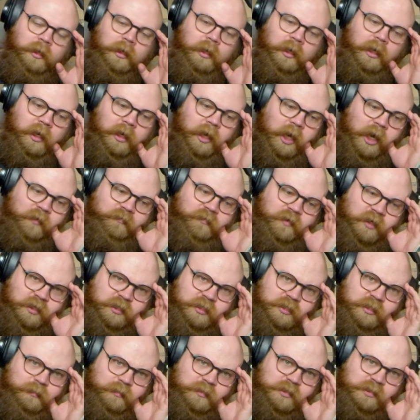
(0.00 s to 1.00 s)
Uh, I've done
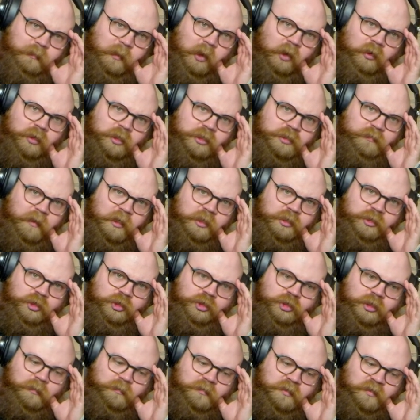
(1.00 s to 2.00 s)
some smaller
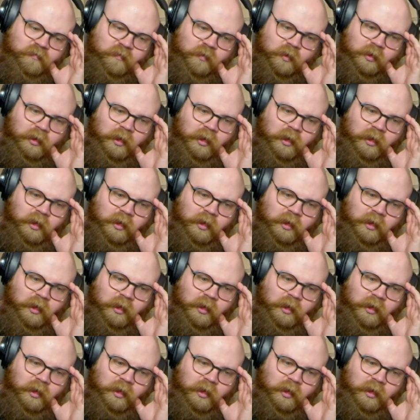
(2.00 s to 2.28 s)
sponsorships for